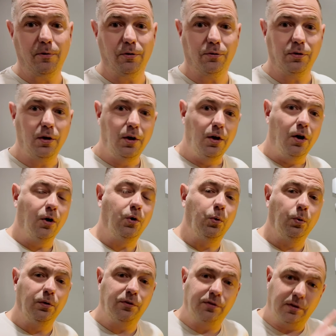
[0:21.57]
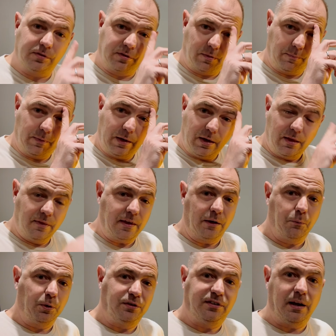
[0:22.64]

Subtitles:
There's a coolant system that would